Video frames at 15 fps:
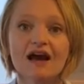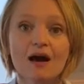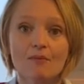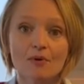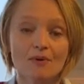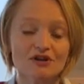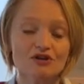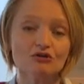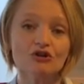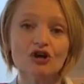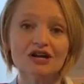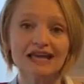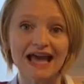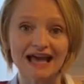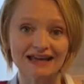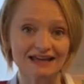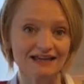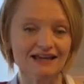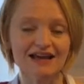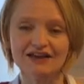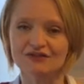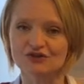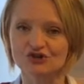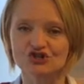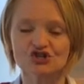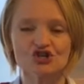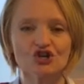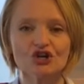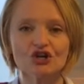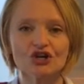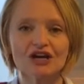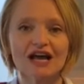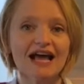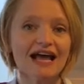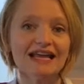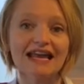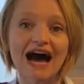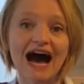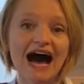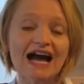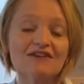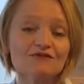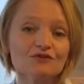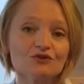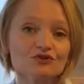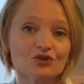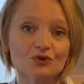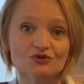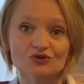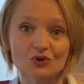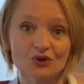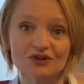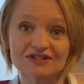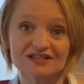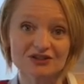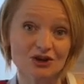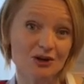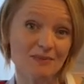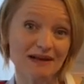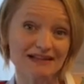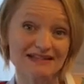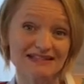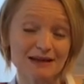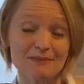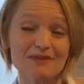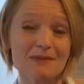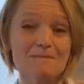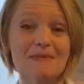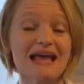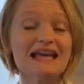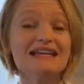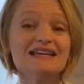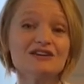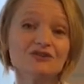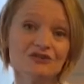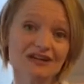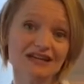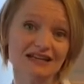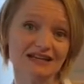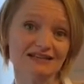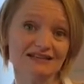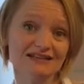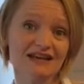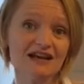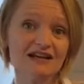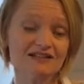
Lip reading: But when you look at it, there's sugar and high fructose corn syrup as some of the main ingredients.